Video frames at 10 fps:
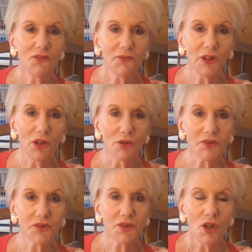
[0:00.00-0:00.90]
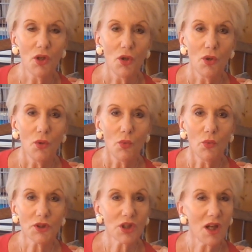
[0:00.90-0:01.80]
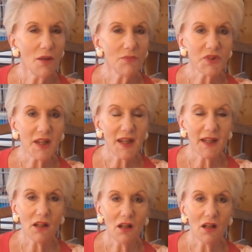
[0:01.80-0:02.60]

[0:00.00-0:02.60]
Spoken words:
floss, which comes in